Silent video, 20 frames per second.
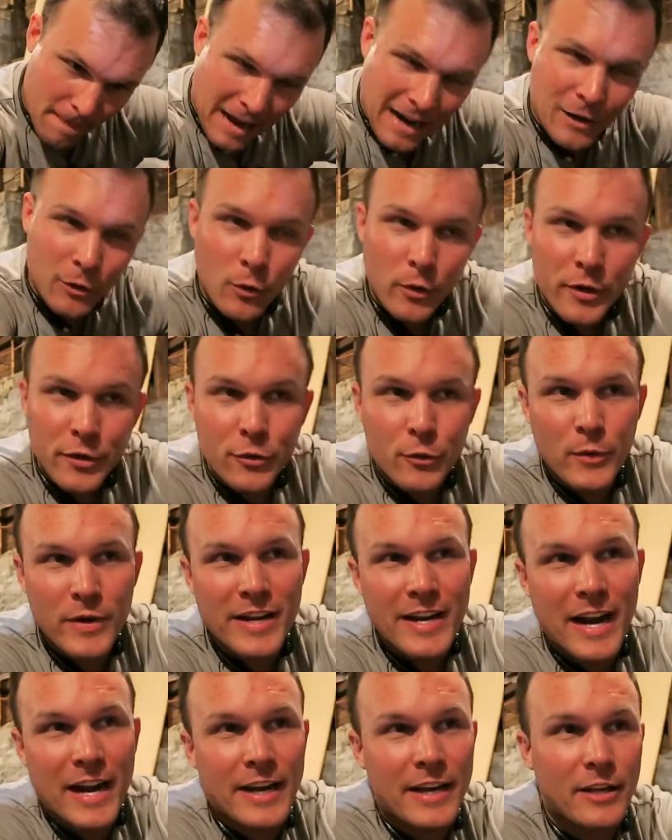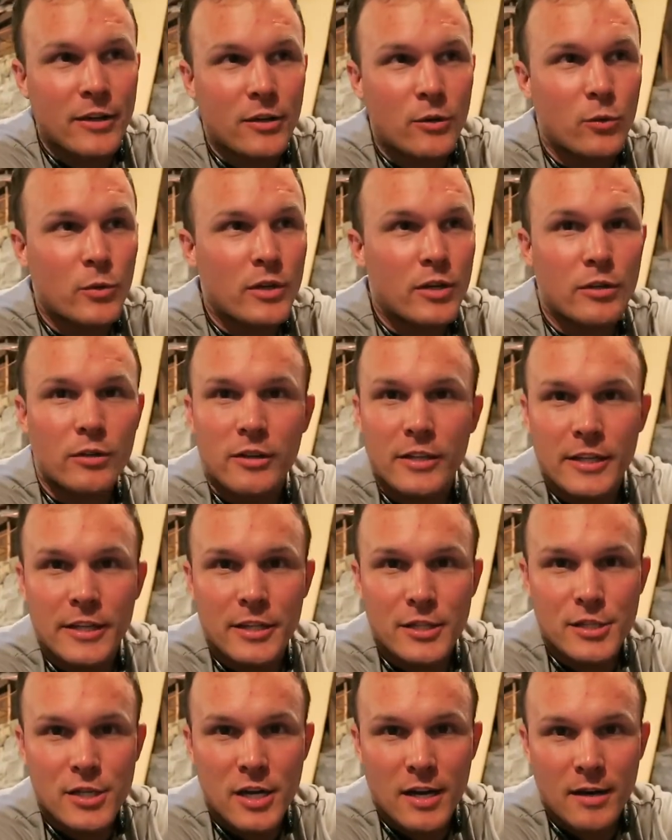I quoted $390 on a window
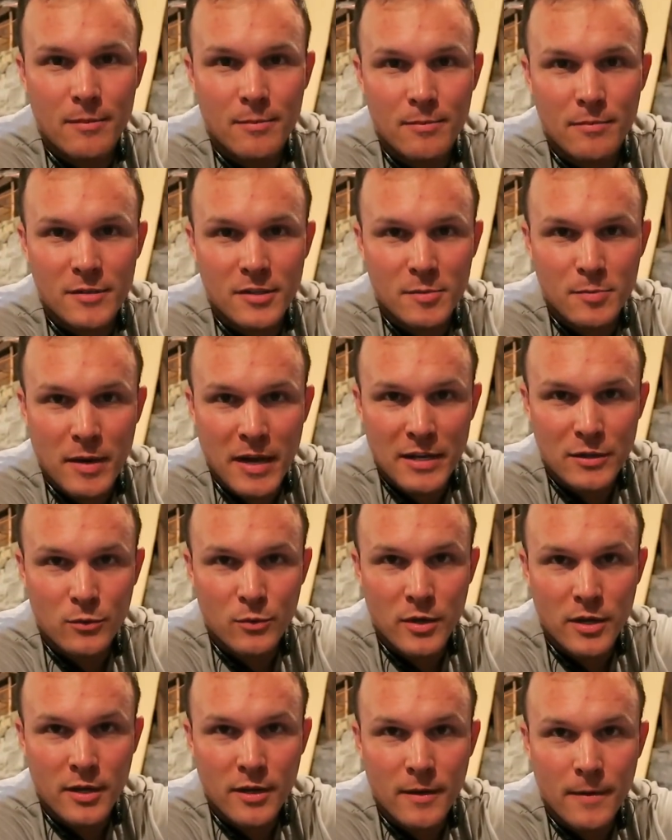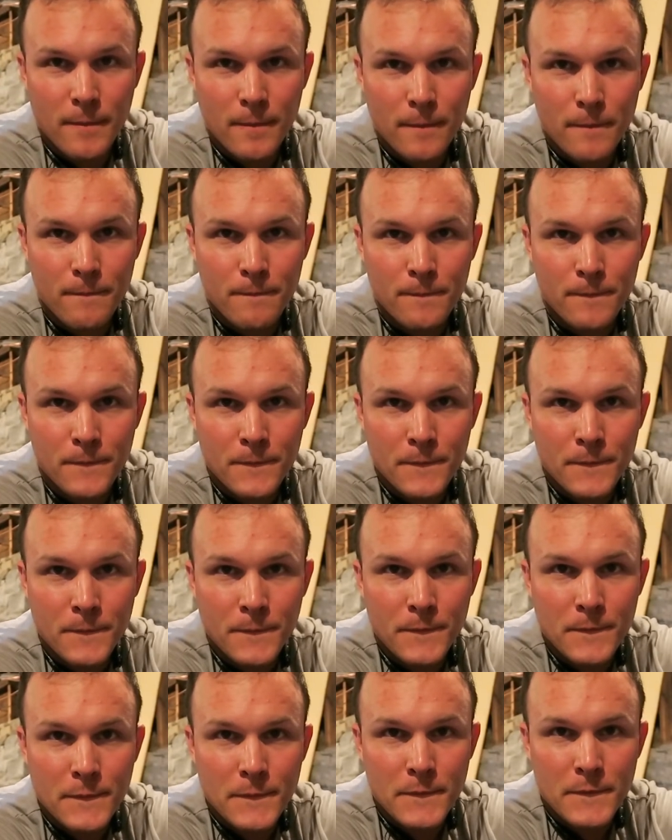cleaning job this past week.
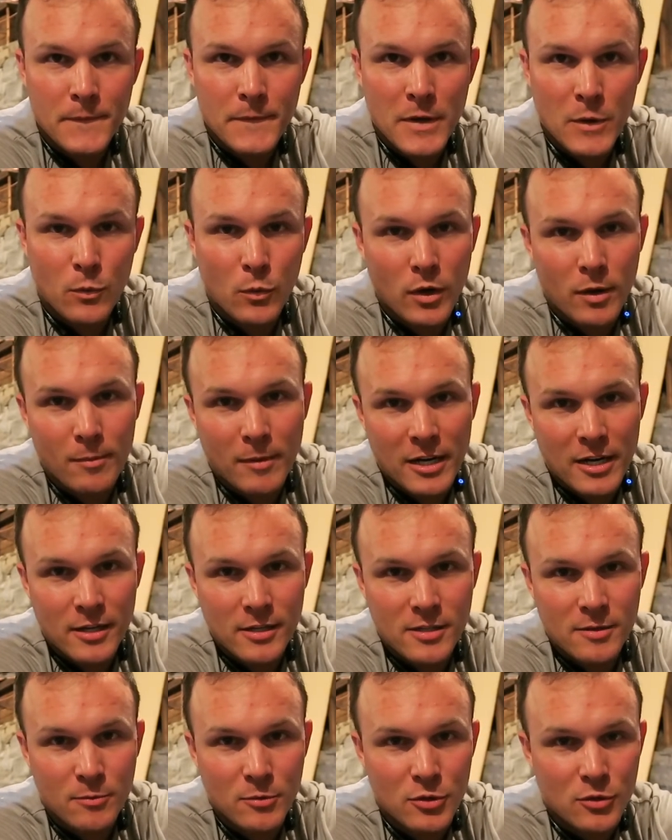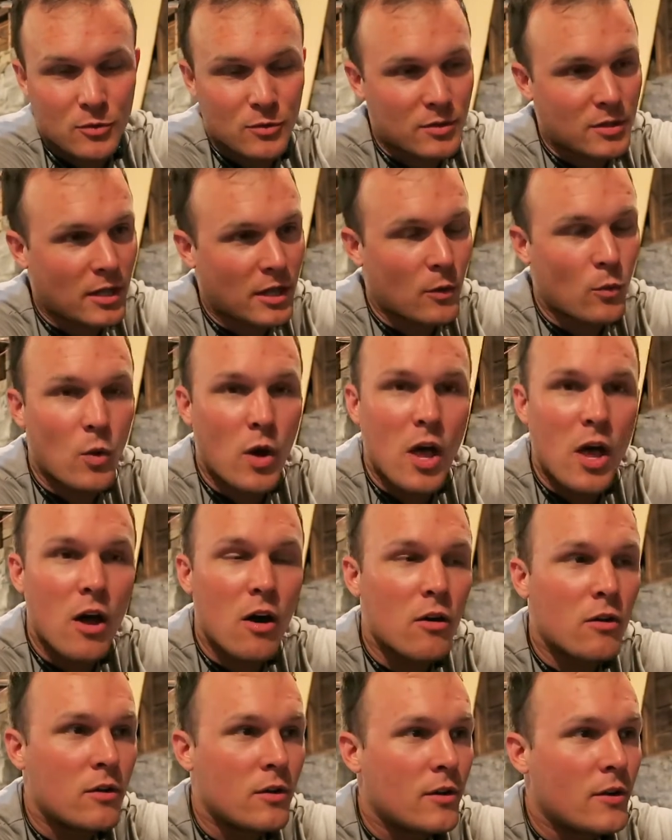And one of my customers was like,
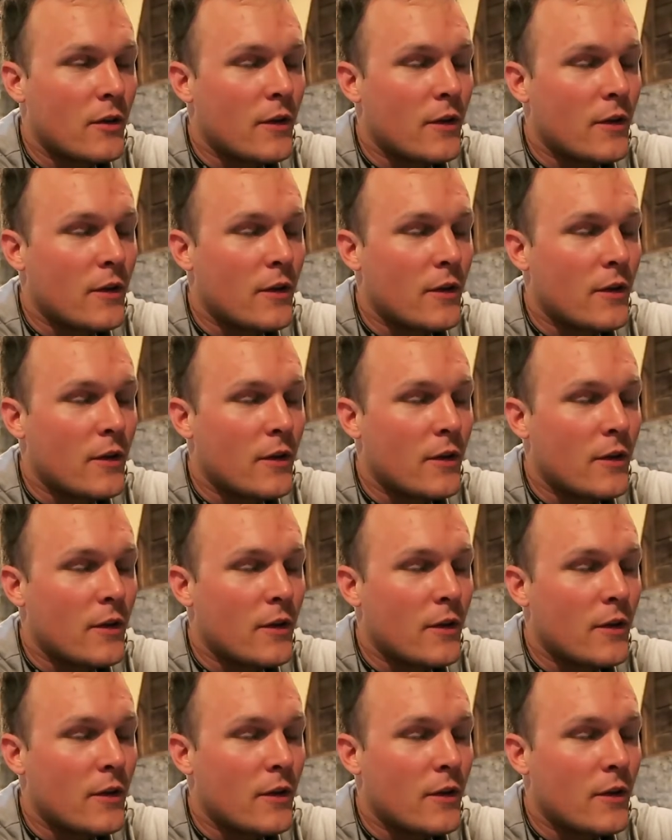well,